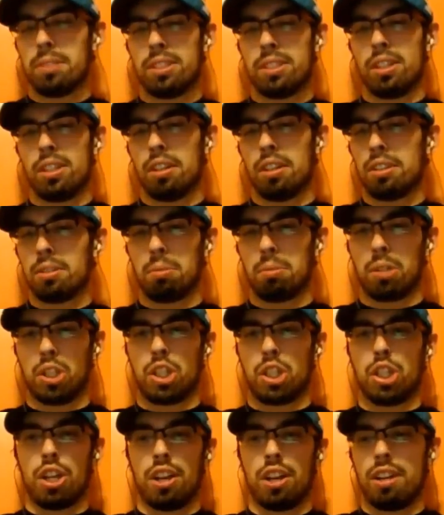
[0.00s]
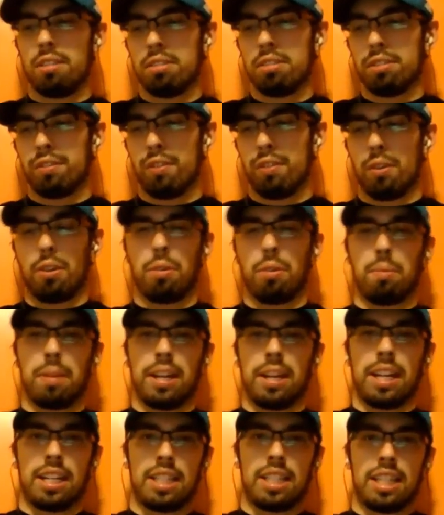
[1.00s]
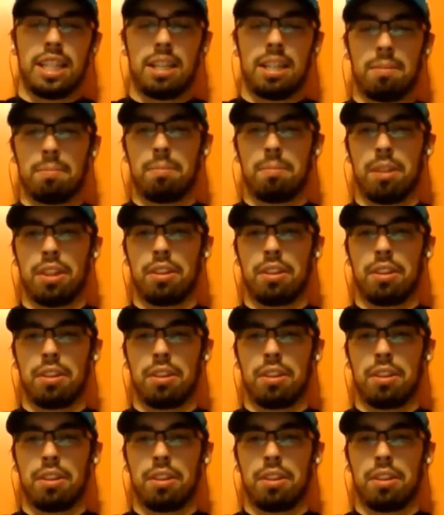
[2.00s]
all the results were shutouts for the winning team,